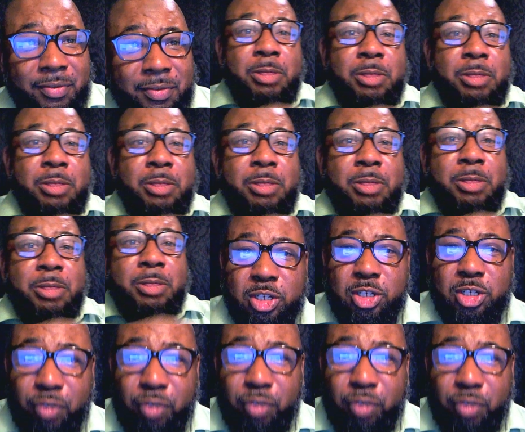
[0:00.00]
there's pictures
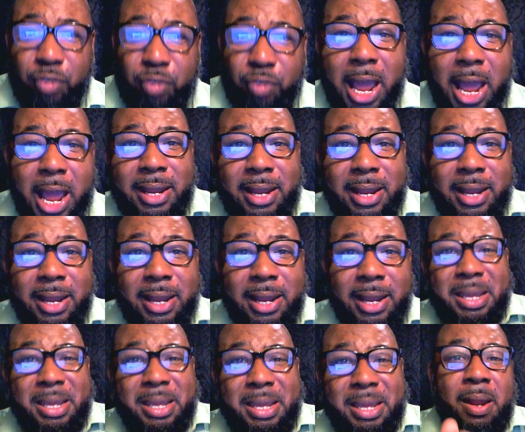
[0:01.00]
floating around of him
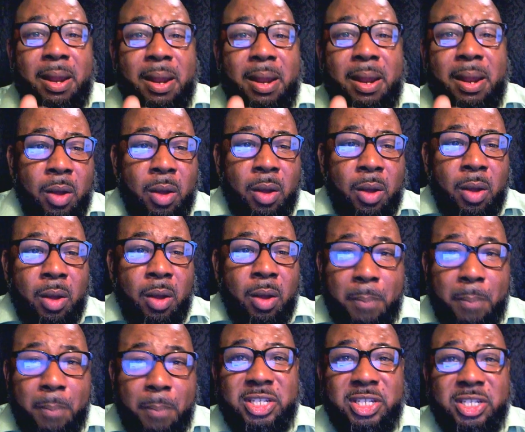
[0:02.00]
being there with a whole
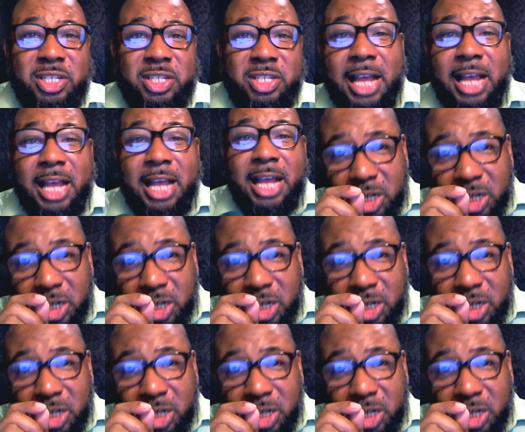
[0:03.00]
bunch of guys,